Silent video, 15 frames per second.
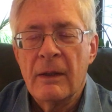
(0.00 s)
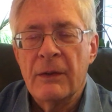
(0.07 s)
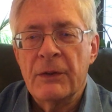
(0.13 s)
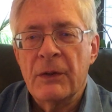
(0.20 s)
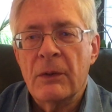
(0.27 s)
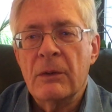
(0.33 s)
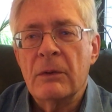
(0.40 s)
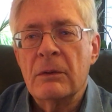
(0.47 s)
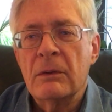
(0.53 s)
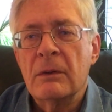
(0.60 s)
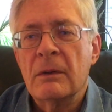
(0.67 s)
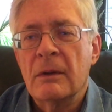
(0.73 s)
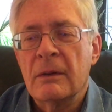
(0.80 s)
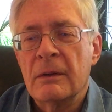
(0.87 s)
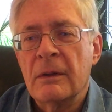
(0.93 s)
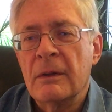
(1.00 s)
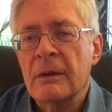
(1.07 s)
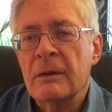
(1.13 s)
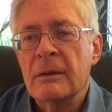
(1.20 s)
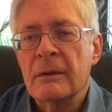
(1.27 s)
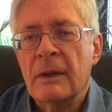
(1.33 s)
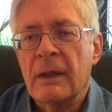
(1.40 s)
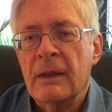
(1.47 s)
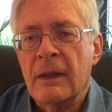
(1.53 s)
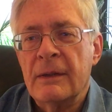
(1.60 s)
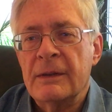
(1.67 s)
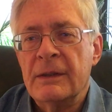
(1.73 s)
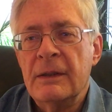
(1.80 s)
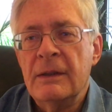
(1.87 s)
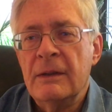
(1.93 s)
So
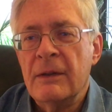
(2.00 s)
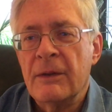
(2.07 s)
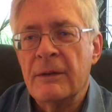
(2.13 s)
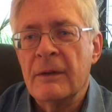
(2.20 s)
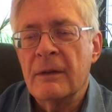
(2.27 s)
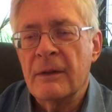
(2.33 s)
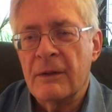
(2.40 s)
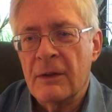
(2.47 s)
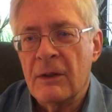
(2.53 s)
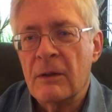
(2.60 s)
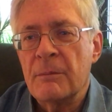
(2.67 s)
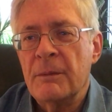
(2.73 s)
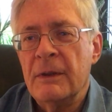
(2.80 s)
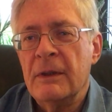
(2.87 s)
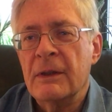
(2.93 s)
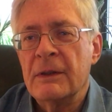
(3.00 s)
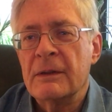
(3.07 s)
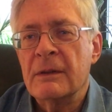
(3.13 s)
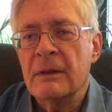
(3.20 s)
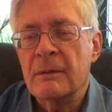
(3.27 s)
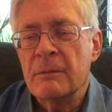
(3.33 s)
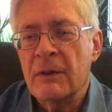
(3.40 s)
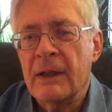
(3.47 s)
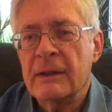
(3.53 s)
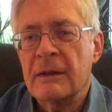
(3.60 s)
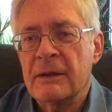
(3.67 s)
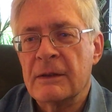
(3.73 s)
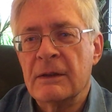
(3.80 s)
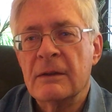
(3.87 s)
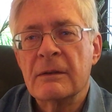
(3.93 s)
I see the therapy as a
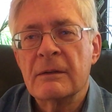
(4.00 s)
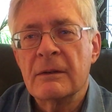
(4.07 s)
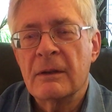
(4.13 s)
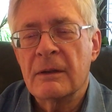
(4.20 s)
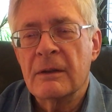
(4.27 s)
practicing